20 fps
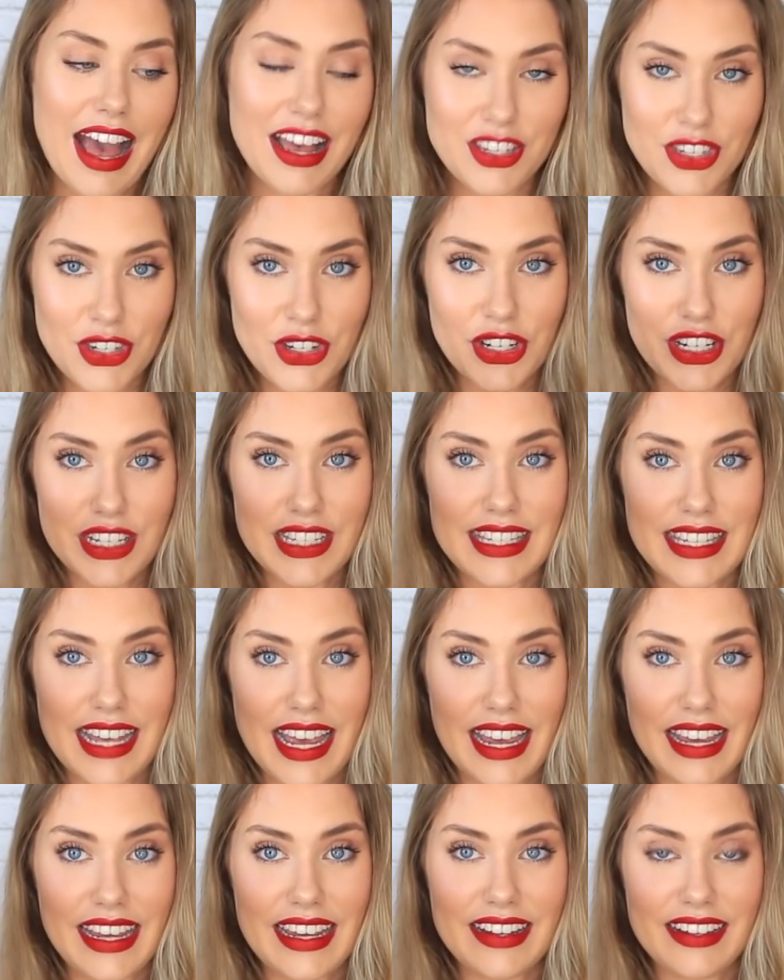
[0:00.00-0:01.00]
As you can
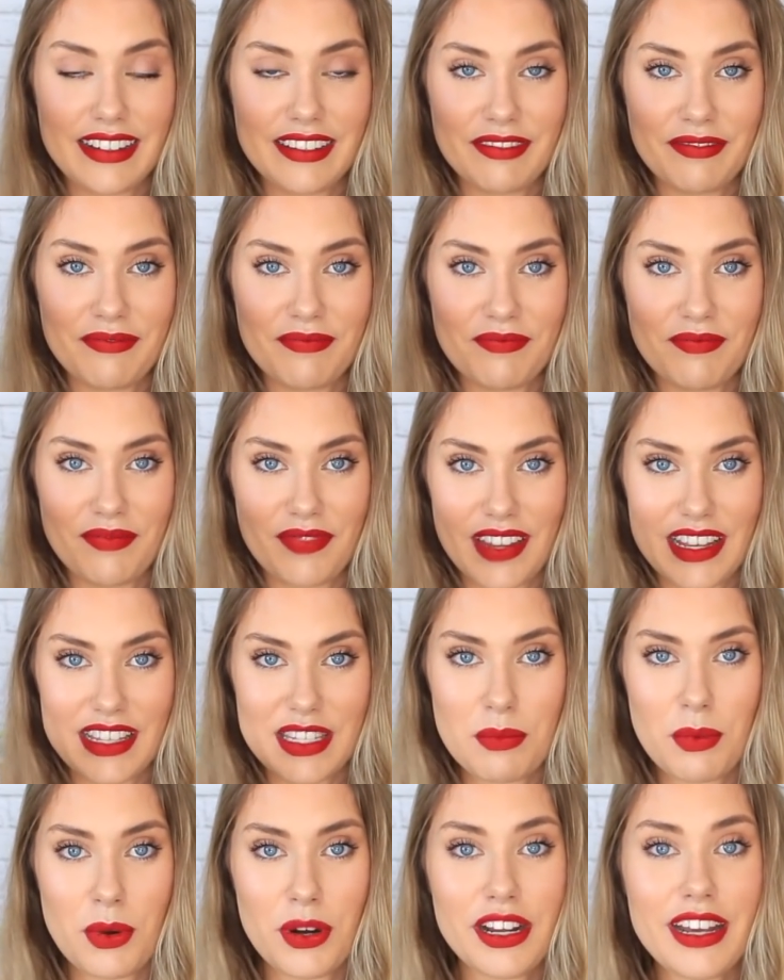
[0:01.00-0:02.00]
see,
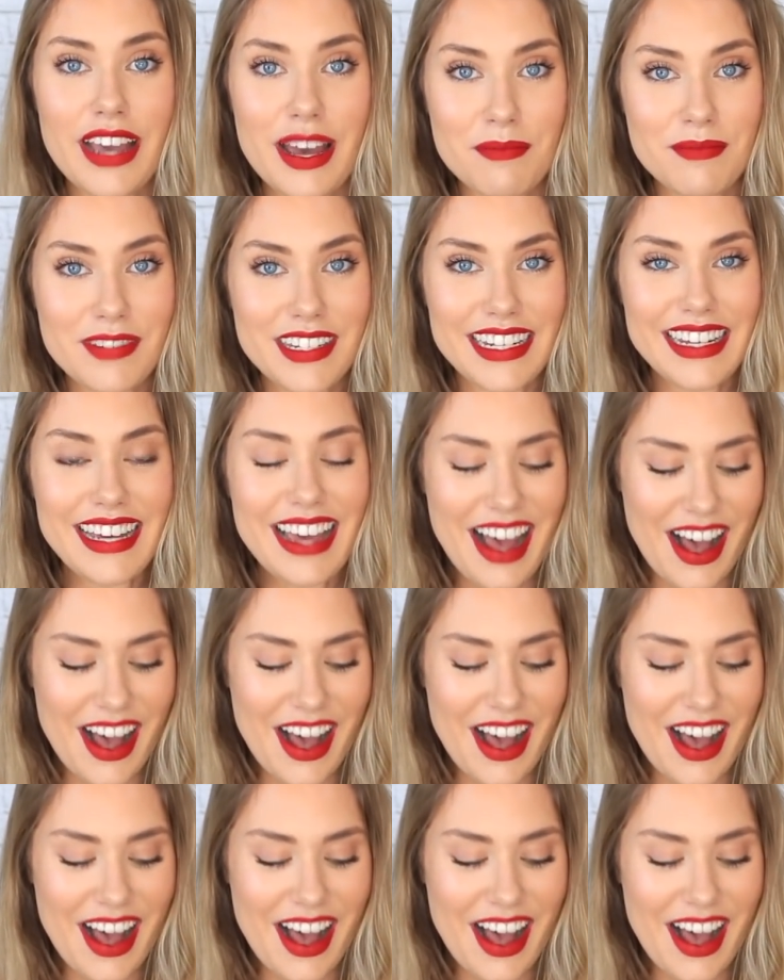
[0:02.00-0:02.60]
these are pretty empty.